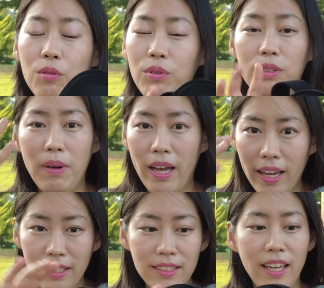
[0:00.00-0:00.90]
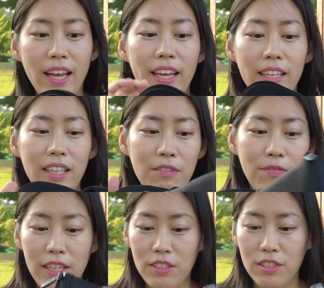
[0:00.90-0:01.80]
With my eyesight, if
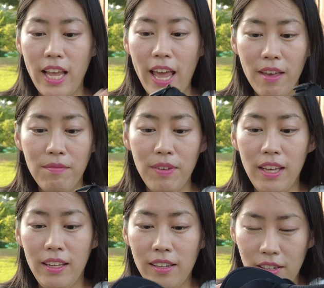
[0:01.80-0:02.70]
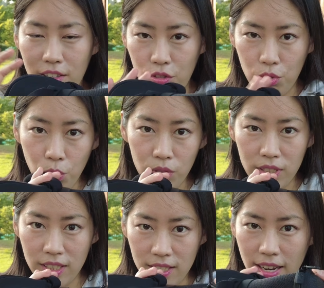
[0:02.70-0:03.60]
I just have it
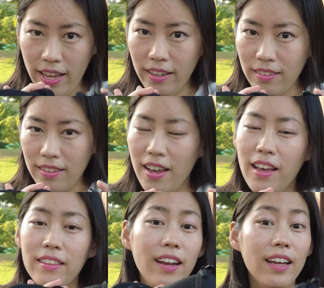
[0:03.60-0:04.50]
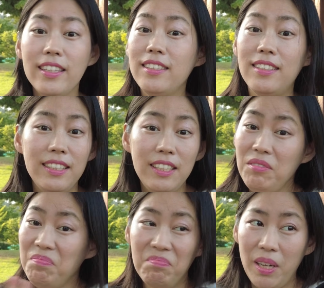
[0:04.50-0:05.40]
shortest length, then I can
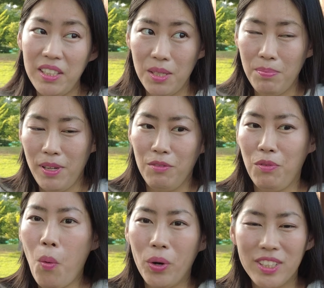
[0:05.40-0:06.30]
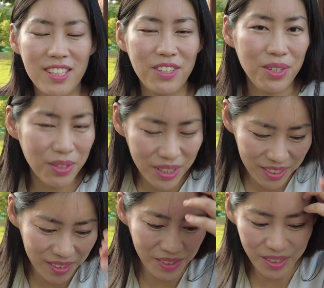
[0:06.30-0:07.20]
see my display, of course,
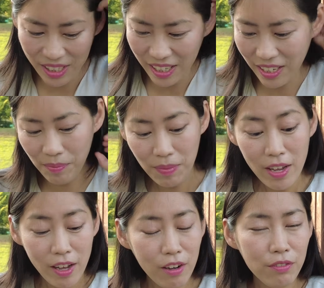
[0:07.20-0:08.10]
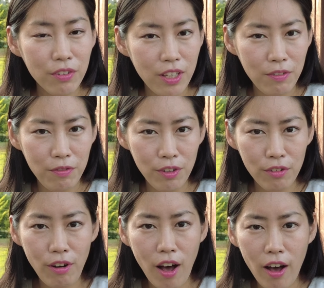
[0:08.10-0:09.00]
crystal clear. However, if you
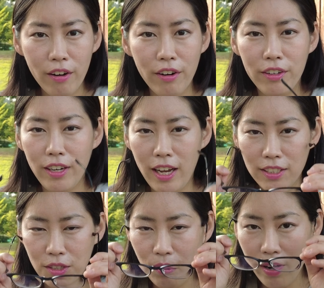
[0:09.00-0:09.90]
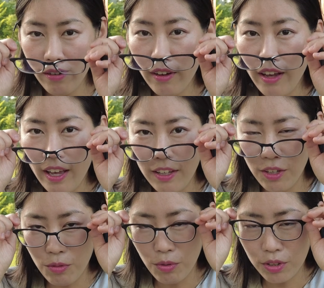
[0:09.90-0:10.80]
are a glasses wearer and
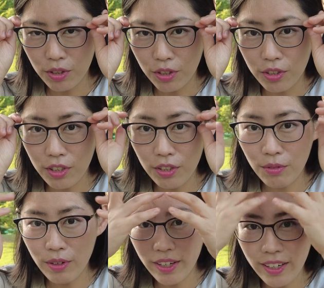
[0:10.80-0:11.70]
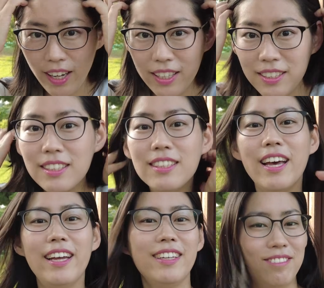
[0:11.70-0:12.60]
you want to continue wearing glasses like